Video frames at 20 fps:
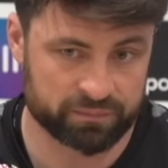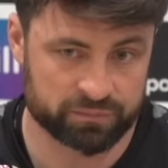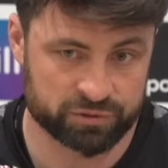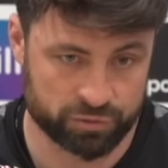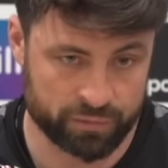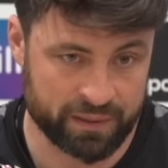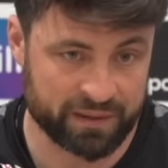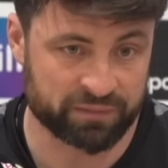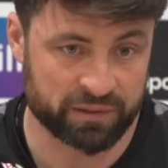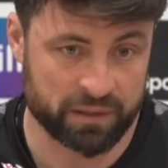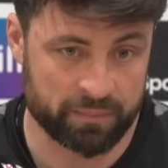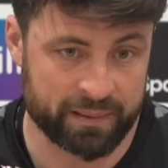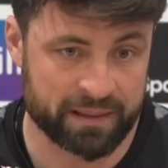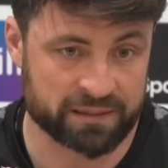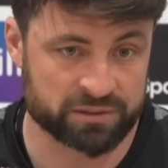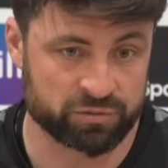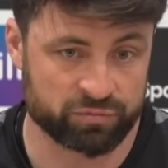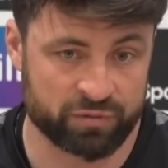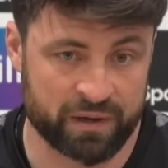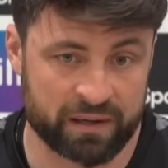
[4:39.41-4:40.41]
So we have to get back
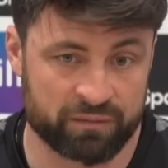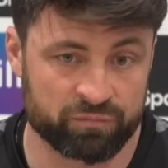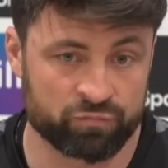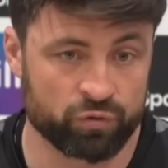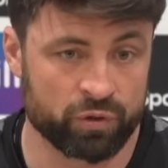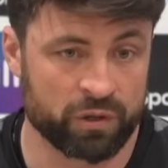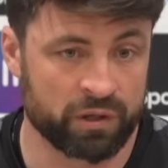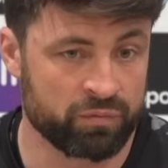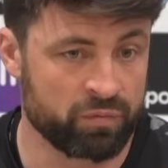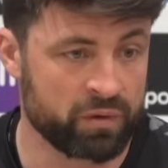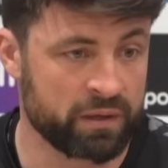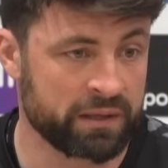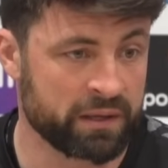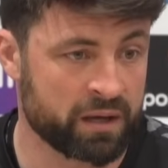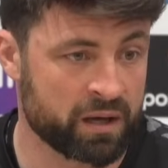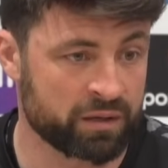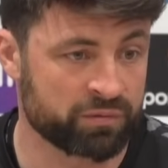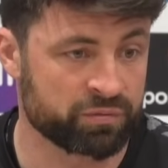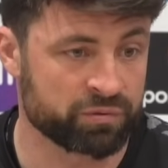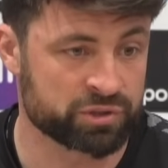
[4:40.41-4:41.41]
to running really, really
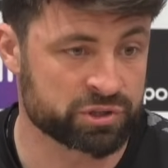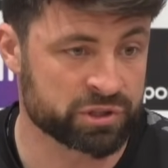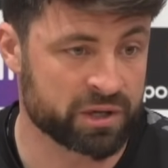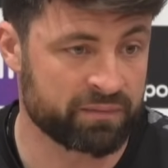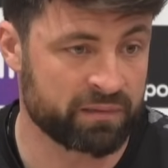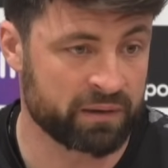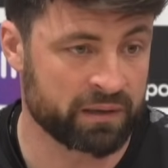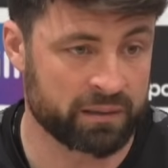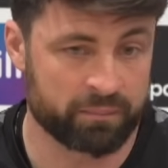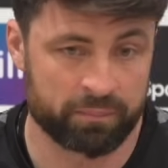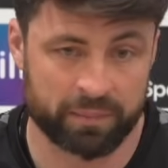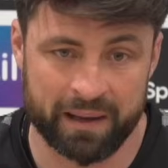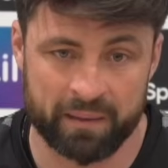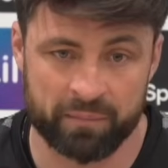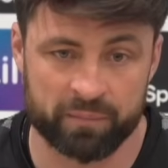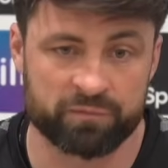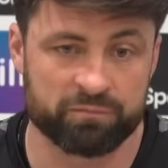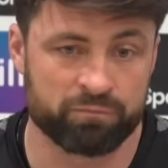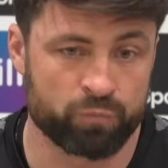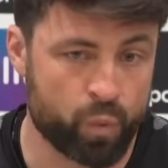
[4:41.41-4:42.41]
hard for each other and playing
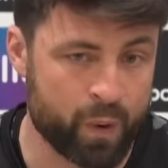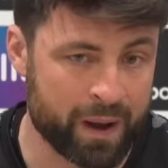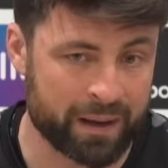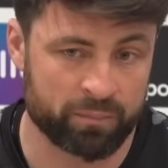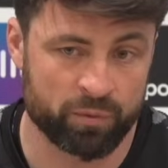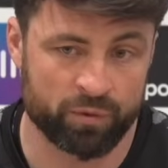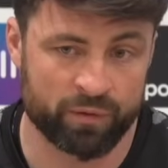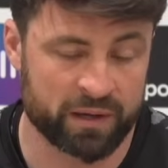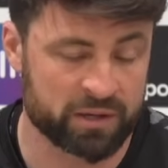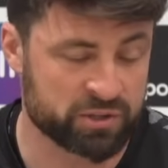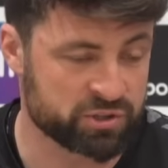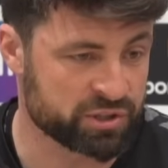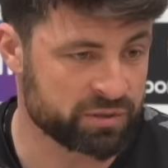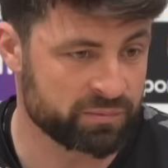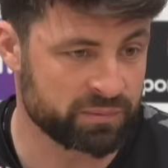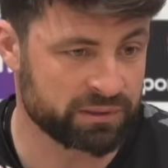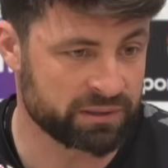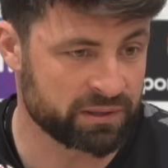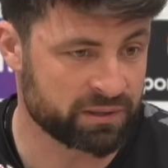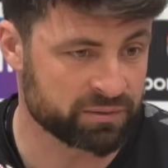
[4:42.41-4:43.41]
with way more energy than
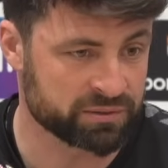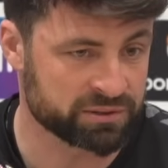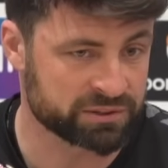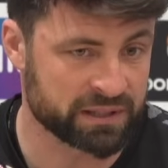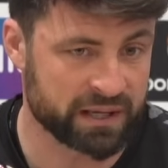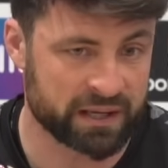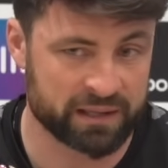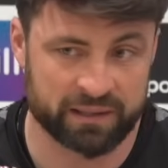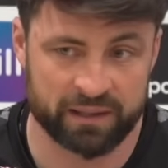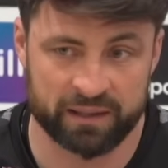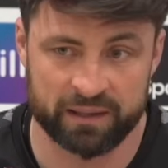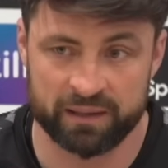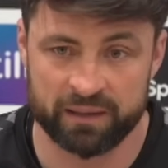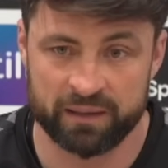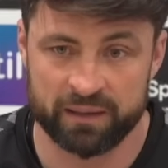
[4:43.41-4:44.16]
we did on Saturday.